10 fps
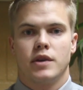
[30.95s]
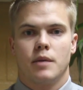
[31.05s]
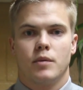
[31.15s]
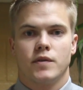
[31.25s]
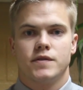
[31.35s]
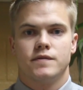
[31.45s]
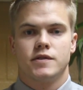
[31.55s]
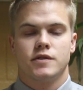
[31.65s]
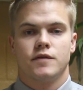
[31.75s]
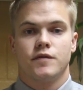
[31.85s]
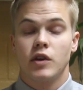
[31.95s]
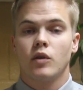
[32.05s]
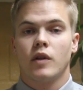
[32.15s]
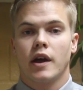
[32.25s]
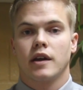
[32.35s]
be able to
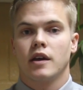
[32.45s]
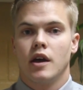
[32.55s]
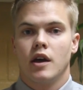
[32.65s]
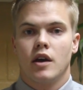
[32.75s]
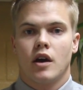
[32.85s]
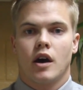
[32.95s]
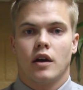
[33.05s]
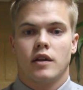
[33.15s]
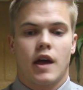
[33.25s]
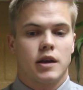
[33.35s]
feel like uh,